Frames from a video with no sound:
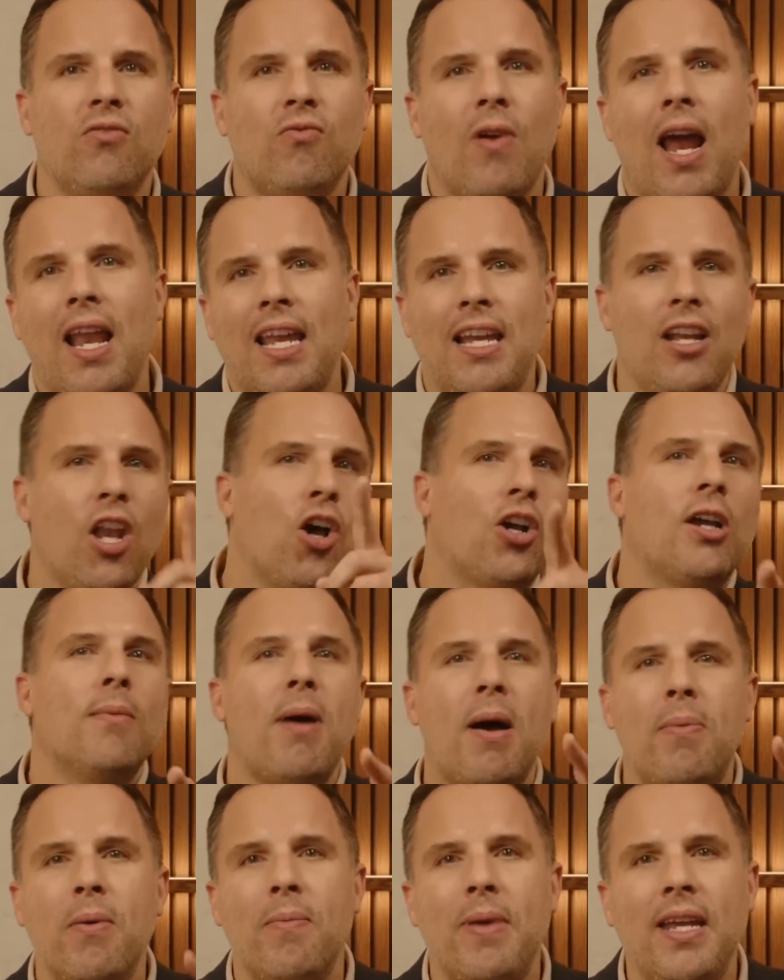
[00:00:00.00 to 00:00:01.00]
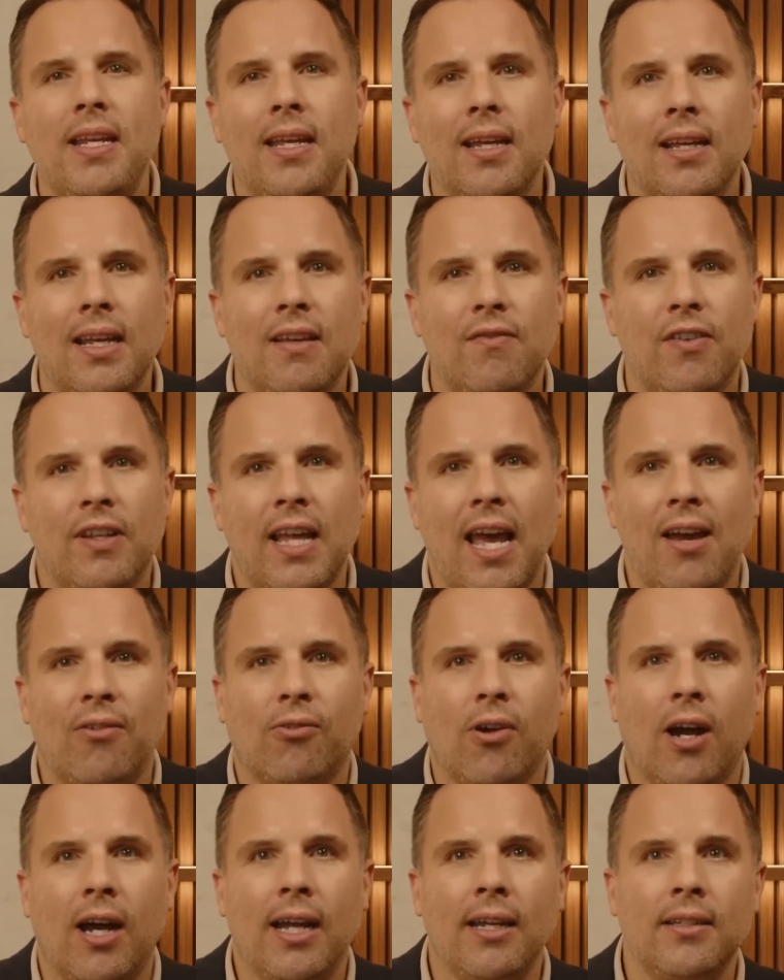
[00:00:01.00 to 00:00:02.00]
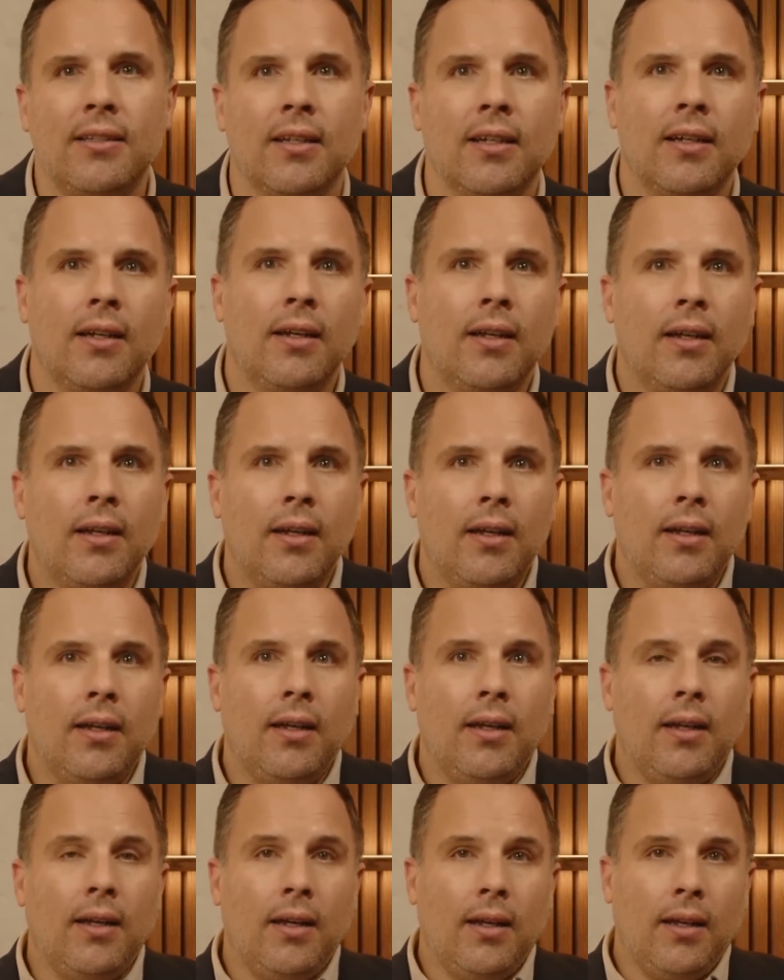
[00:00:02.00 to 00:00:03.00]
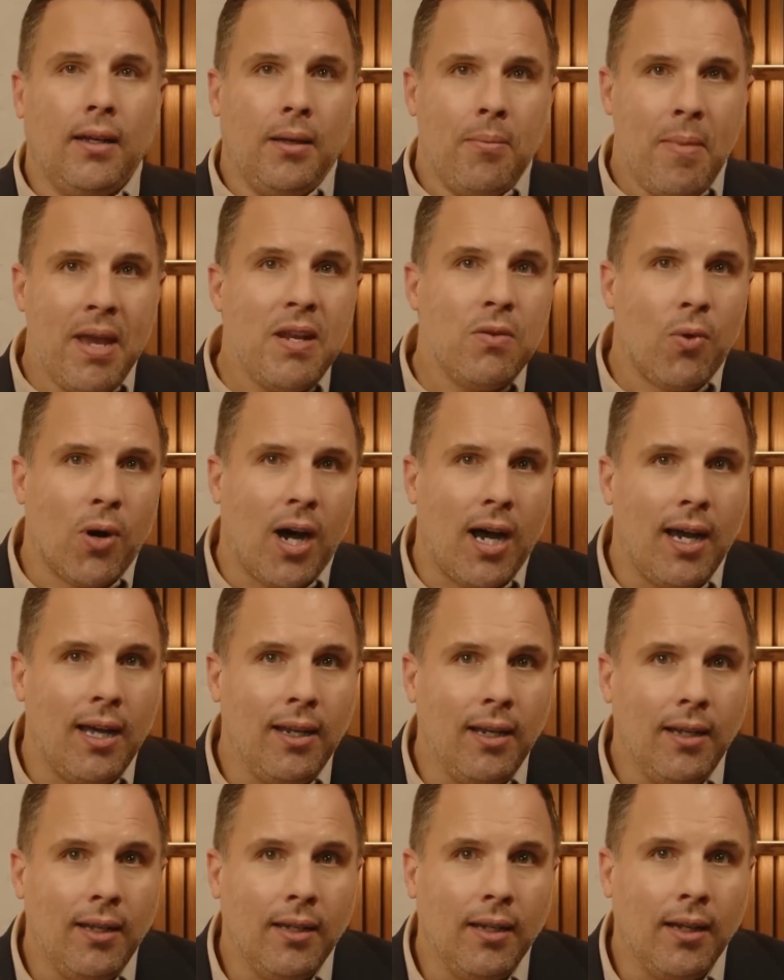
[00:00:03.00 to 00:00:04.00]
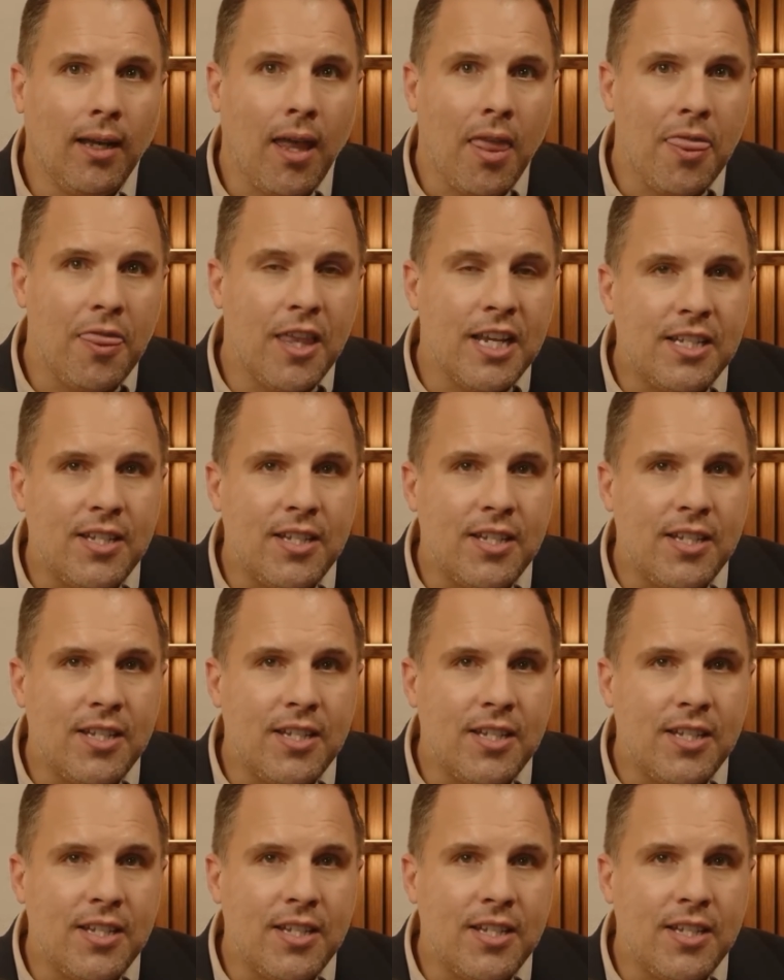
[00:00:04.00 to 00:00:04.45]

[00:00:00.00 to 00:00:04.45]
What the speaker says: rally? Lock him up immediately for that, right? Meanwhile, this